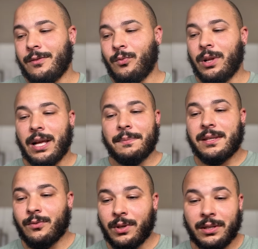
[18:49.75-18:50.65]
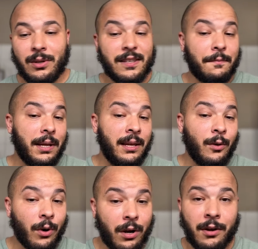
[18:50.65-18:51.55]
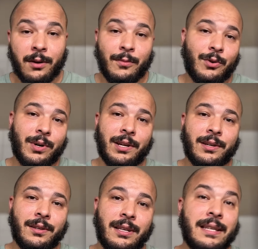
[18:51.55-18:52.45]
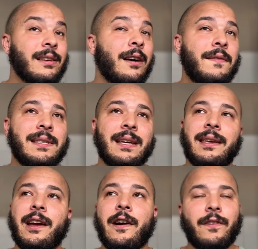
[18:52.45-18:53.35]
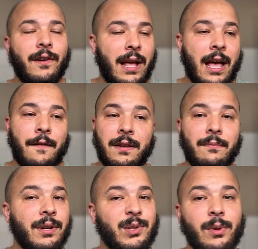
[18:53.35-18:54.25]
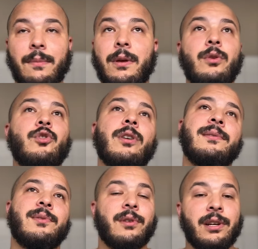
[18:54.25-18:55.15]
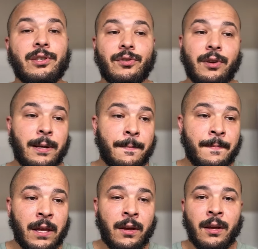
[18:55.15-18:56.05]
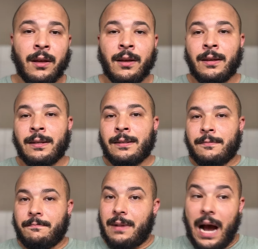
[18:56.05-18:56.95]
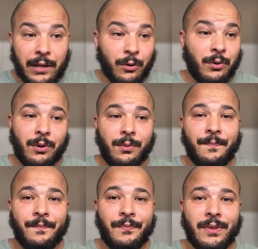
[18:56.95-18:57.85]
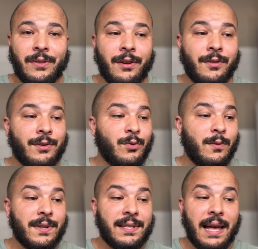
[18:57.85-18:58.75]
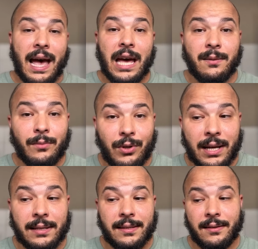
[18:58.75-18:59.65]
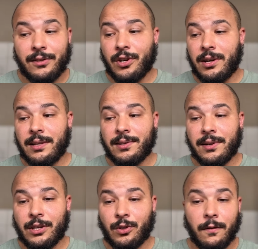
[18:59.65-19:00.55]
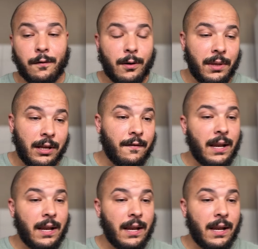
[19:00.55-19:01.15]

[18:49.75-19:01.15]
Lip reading: Will Yusuf Belali work under Mokwena? He's obviously a character and a half, and he brings with him a huge entourage, right? I don't know. There's rumors that Adam Mounas, the Algerian international, formerly of